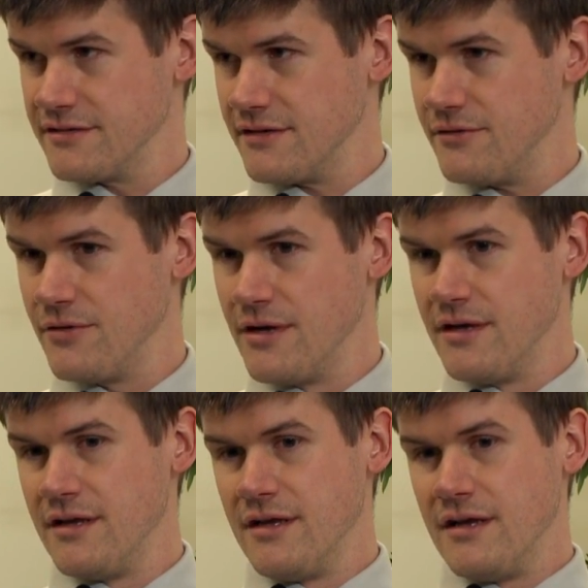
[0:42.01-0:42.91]
So
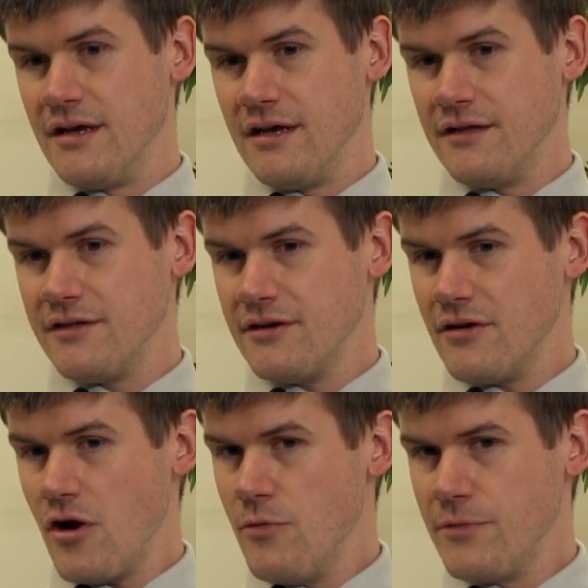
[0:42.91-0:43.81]

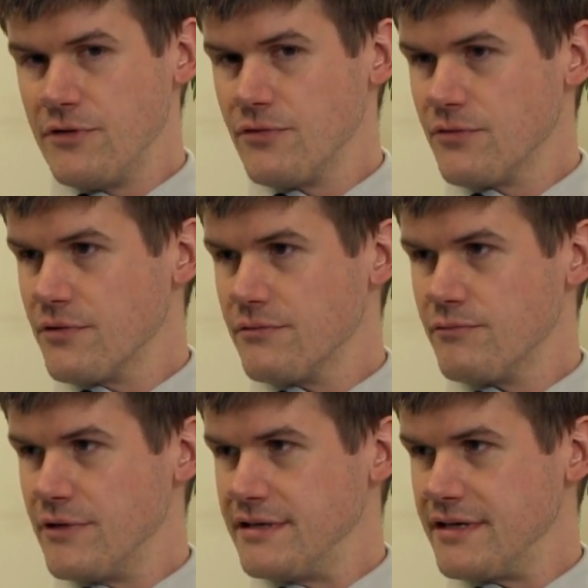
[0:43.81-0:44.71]
they're open-door
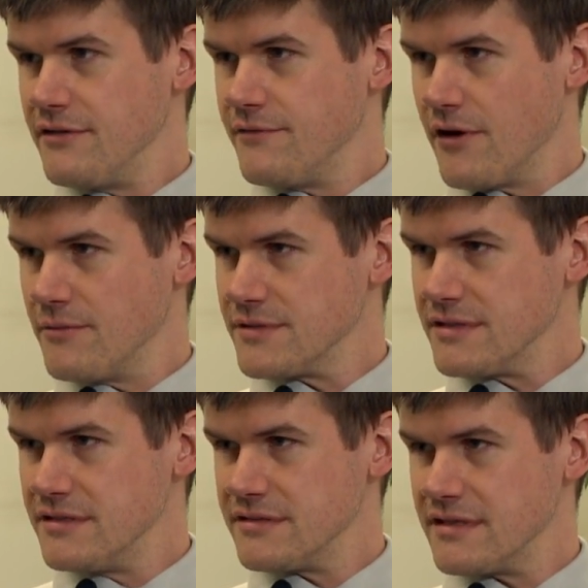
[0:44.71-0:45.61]
retail pharmacies